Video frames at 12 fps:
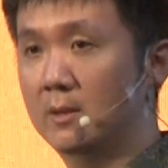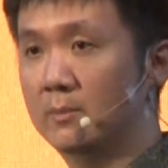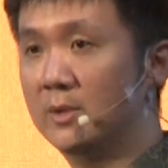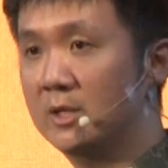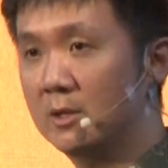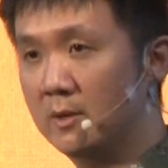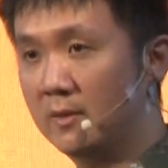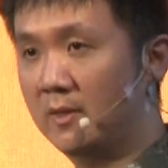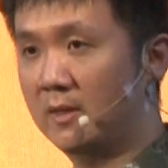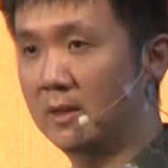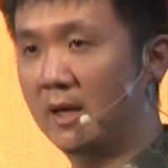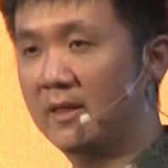
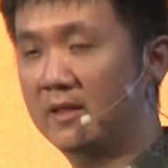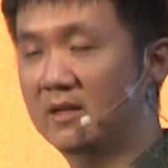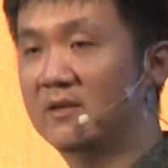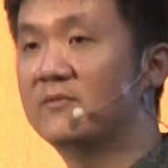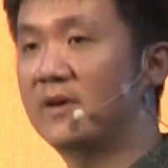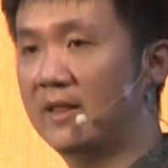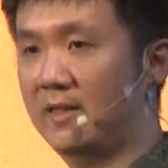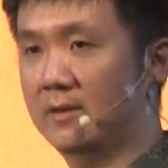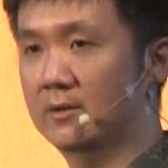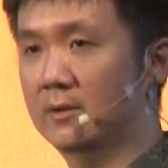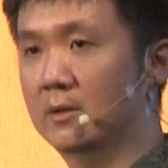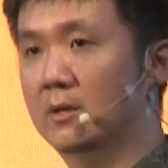because as an
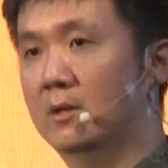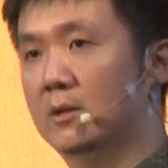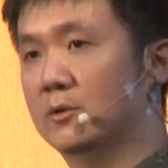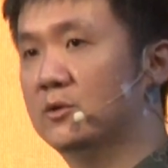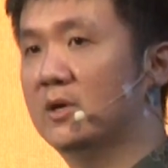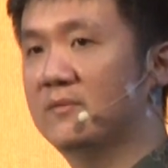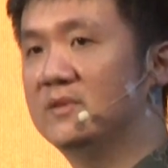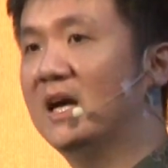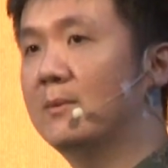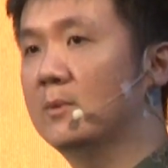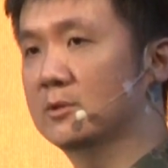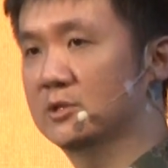investor, you have
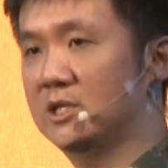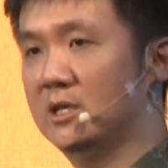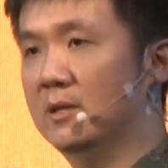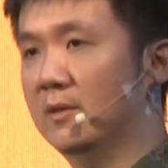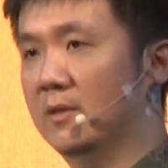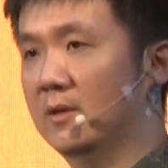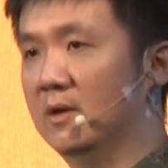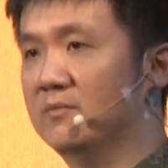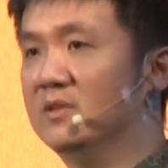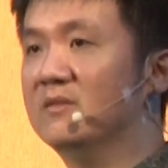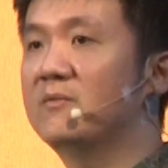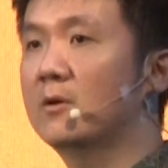double the chance of
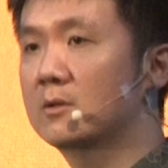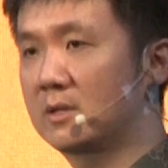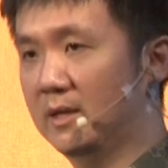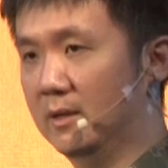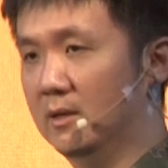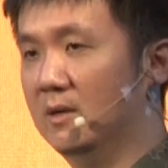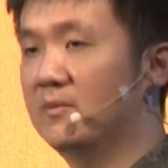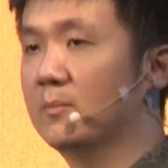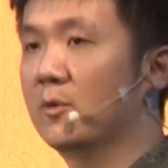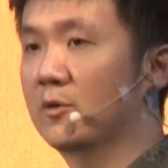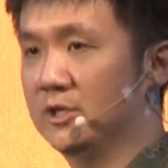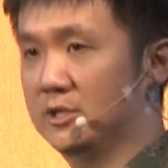defaulting of a
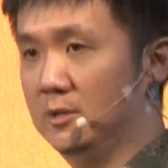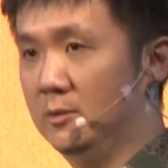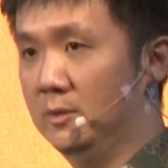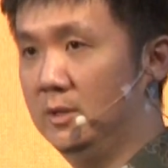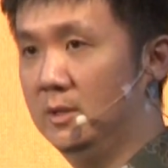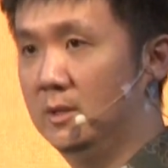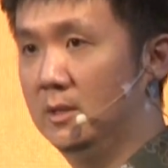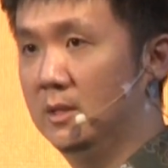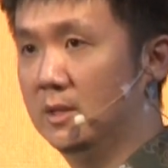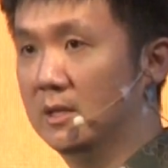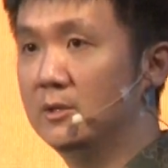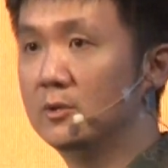mortgage loan
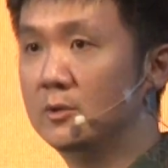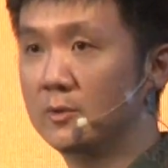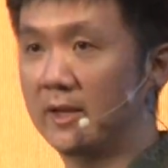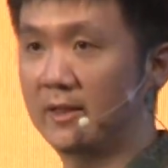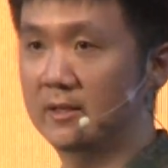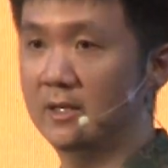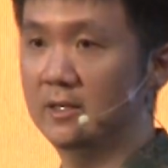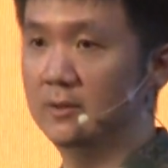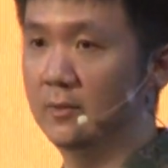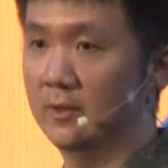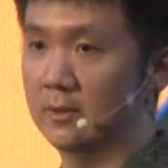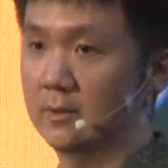than you do as an end
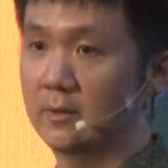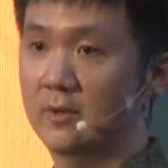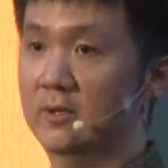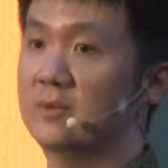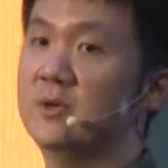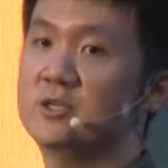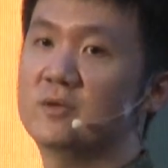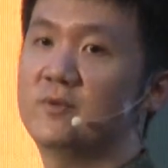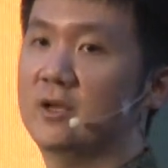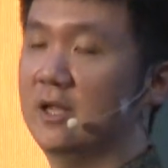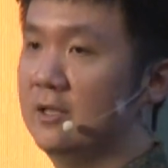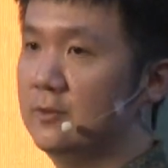user. So imagine if you're
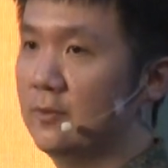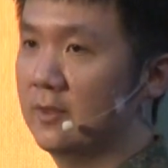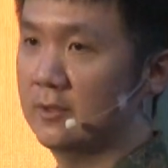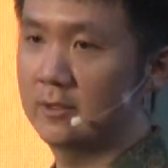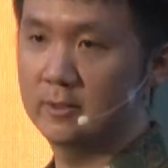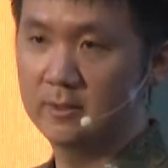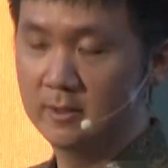an end user,